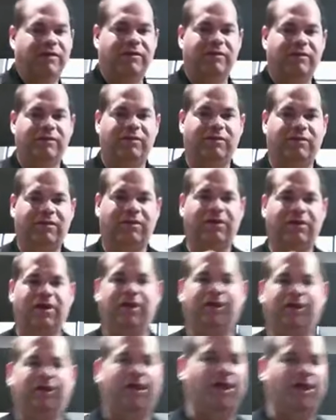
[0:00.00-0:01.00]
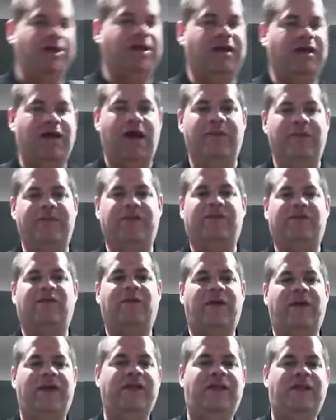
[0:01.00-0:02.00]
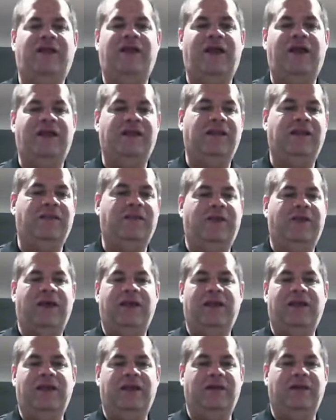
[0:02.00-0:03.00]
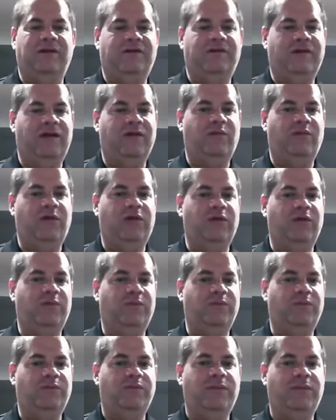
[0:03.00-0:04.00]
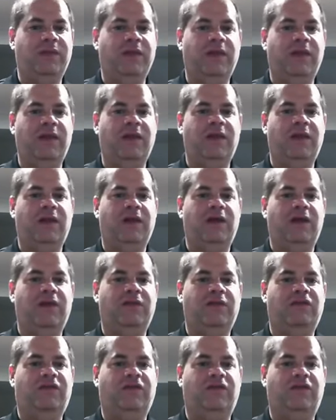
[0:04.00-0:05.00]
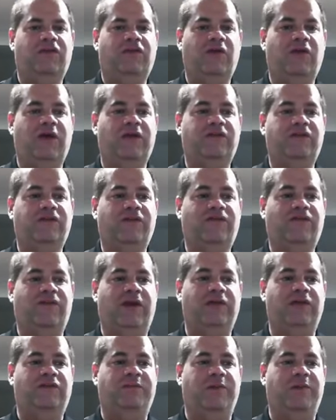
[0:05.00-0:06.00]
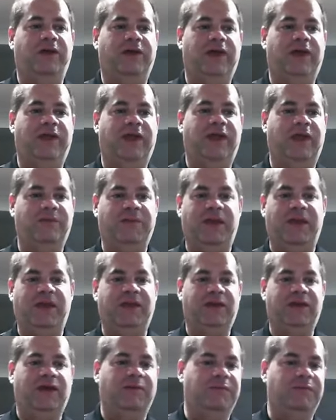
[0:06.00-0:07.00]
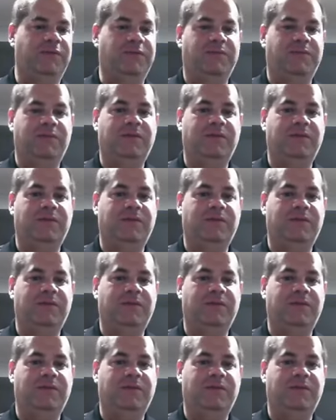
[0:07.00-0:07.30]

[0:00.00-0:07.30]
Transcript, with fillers: It's like taking comments away and then adding them back in. It's kind of weird. It's the joys of Facebook. I can't make it up.